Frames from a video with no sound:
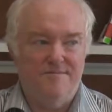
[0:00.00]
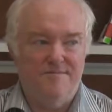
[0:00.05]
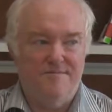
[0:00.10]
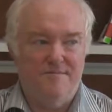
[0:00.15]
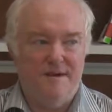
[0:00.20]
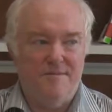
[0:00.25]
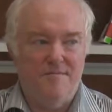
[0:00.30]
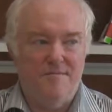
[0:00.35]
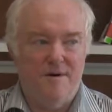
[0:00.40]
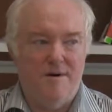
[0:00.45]

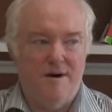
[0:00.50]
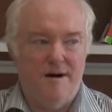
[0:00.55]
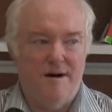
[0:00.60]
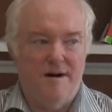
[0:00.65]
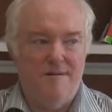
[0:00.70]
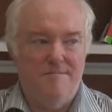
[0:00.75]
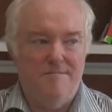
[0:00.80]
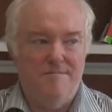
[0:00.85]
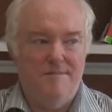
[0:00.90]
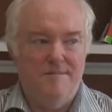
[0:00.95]
My
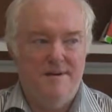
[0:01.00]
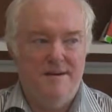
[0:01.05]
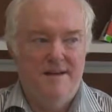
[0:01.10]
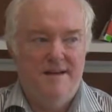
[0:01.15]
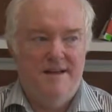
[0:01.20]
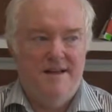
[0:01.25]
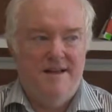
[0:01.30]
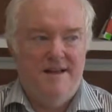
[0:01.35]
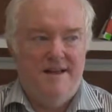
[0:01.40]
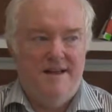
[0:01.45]
mom
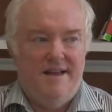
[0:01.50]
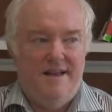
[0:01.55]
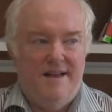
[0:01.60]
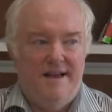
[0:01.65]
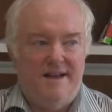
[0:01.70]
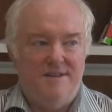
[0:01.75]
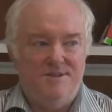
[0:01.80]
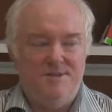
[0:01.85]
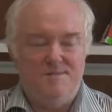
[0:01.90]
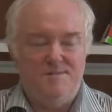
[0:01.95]

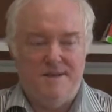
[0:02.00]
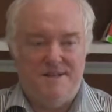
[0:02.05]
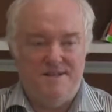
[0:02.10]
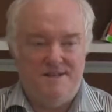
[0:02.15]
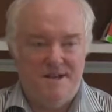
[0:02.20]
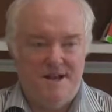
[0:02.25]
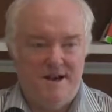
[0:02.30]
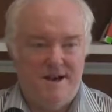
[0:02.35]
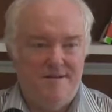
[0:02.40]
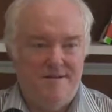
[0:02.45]
had
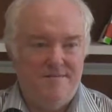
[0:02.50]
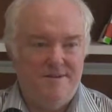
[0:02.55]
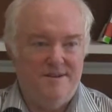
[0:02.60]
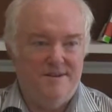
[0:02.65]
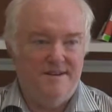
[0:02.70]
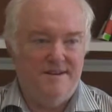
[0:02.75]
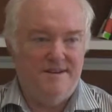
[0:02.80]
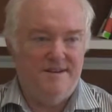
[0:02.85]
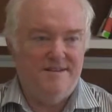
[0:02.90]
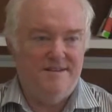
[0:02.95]
spent time in
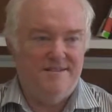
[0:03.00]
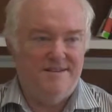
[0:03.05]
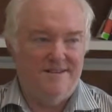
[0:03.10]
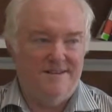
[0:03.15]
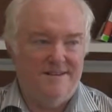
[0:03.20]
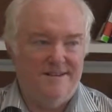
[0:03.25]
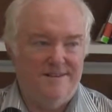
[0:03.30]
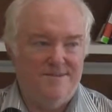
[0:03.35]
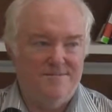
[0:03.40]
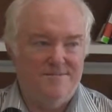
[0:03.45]

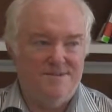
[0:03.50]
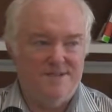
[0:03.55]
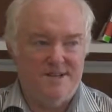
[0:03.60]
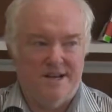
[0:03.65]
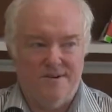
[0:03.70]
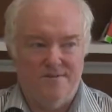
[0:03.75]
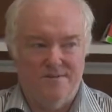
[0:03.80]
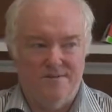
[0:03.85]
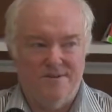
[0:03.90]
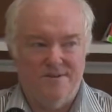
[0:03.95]
a
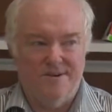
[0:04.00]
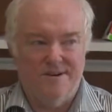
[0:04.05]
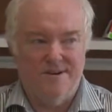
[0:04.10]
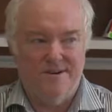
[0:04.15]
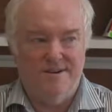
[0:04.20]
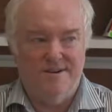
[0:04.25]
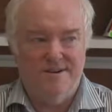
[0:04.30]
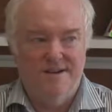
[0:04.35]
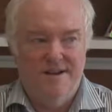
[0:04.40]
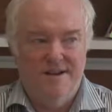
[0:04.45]
psych
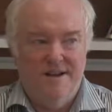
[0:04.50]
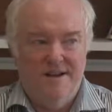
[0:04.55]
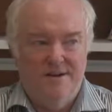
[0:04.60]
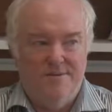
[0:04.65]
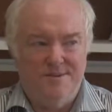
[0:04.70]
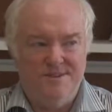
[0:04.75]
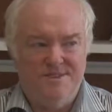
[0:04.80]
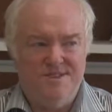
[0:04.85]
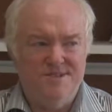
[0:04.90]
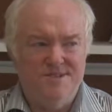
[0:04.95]
ward
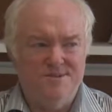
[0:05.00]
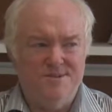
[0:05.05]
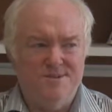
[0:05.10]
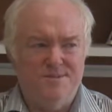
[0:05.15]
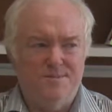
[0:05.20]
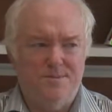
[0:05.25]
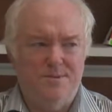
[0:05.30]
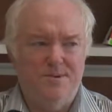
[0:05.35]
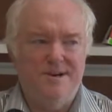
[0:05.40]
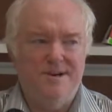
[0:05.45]
when she
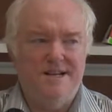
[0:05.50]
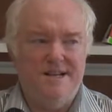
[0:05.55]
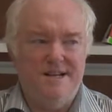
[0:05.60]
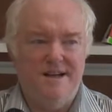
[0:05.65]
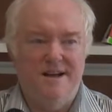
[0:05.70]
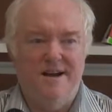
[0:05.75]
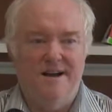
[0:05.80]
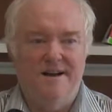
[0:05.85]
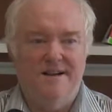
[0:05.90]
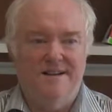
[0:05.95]
was pretty
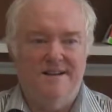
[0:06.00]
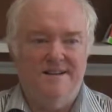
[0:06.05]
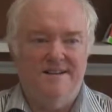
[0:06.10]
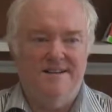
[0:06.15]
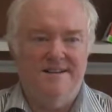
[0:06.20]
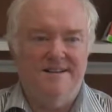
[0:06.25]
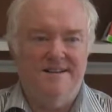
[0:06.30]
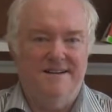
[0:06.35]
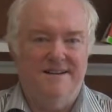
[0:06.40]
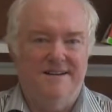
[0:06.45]
young,
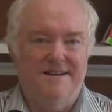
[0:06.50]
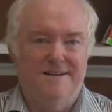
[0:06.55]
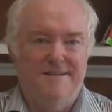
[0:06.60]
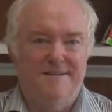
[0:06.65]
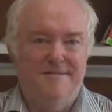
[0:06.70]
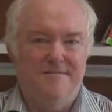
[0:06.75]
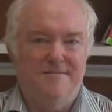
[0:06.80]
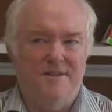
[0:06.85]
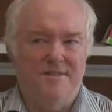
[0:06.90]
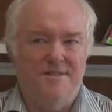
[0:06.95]

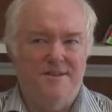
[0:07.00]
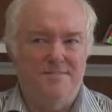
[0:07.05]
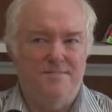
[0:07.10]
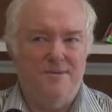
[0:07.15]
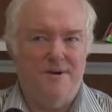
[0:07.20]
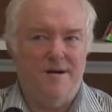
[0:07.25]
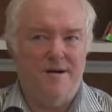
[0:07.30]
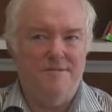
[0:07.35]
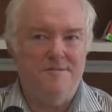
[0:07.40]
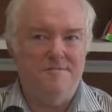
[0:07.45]
I think
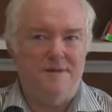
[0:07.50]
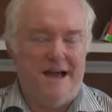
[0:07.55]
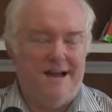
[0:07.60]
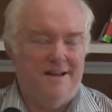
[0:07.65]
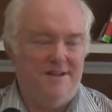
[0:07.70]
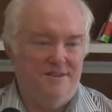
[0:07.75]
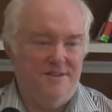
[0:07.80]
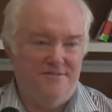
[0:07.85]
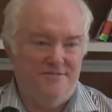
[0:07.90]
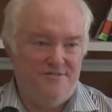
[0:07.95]
probably
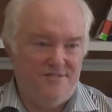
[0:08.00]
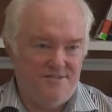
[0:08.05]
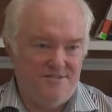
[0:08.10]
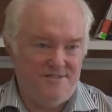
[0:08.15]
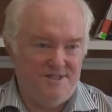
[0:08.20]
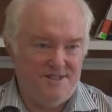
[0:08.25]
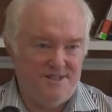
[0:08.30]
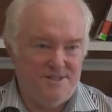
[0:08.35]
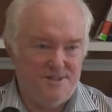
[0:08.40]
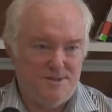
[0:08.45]
back in the
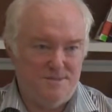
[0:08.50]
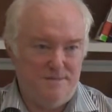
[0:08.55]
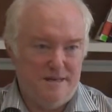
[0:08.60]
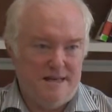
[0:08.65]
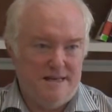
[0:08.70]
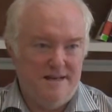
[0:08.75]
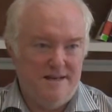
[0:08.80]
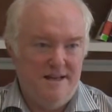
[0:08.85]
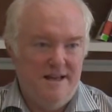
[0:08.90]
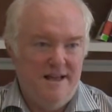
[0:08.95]
50s,
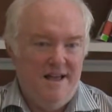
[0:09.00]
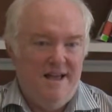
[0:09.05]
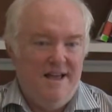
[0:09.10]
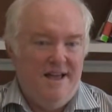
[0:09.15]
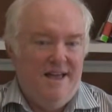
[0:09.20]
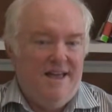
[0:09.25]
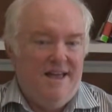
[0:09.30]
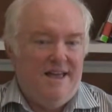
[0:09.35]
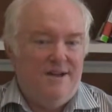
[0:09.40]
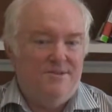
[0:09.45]
but
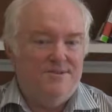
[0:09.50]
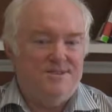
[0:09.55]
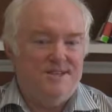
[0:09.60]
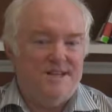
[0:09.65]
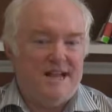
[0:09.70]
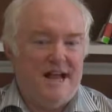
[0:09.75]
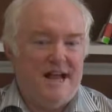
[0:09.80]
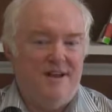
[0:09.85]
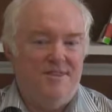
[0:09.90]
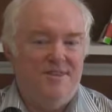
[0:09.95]
it was
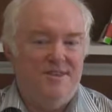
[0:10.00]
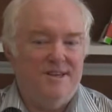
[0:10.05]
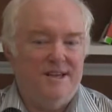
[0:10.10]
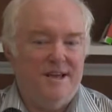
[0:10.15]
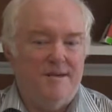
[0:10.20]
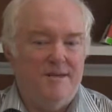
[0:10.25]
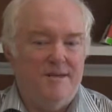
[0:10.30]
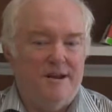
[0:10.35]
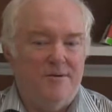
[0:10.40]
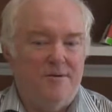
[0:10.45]
the kind of
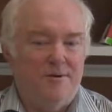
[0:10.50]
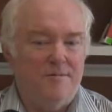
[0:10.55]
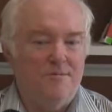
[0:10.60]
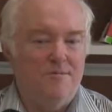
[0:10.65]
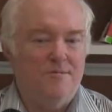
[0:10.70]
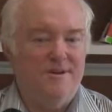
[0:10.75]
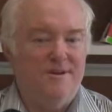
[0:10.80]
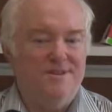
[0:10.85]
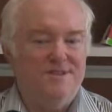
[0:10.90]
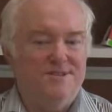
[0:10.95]
thing, I grew up
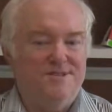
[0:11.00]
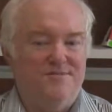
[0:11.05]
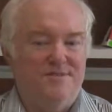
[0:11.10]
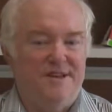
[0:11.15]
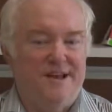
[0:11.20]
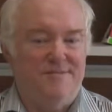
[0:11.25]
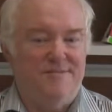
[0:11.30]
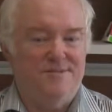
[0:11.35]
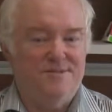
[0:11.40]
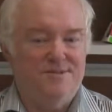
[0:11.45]
in one of these
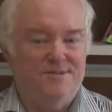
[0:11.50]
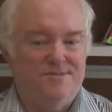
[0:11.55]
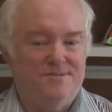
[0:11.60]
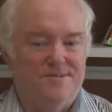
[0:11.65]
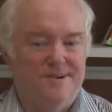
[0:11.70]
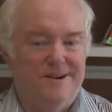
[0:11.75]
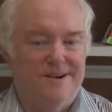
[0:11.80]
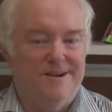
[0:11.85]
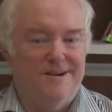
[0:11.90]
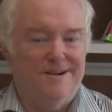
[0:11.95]
families
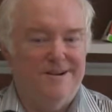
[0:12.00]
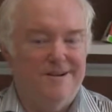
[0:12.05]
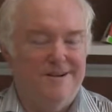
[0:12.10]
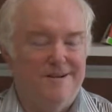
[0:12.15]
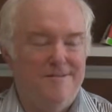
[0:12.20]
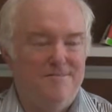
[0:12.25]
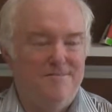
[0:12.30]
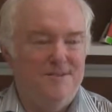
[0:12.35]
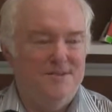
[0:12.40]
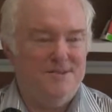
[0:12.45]

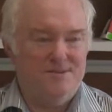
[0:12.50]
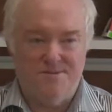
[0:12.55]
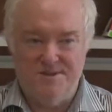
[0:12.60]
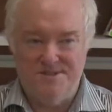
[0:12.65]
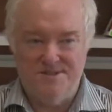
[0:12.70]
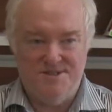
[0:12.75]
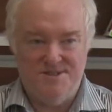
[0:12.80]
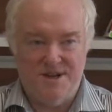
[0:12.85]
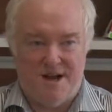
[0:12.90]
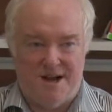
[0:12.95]
where this
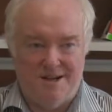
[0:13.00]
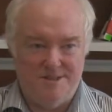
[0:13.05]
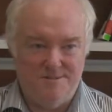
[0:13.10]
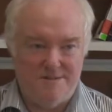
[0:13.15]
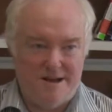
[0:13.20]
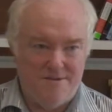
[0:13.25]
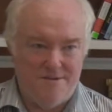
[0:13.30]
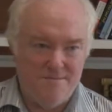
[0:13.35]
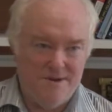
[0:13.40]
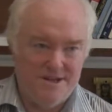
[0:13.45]
wasn't talked
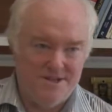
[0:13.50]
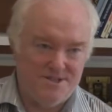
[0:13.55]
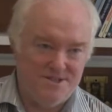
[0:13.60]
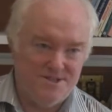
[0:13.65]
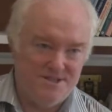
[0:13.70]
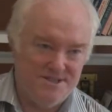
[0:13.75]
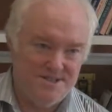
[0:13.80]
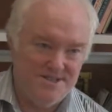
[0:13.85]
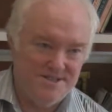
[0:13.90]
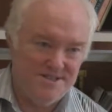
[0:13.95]
about
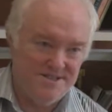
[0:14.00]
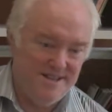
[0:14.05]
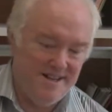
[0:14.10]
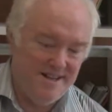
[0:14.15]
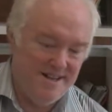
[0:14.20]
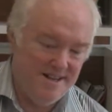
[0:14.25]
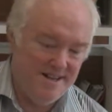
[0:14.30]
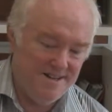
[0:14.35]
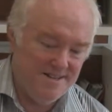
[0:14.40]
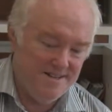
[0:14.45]
much,
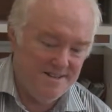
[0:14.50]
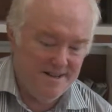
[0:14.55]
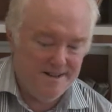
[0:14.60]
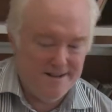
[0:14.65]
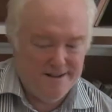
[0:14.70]
and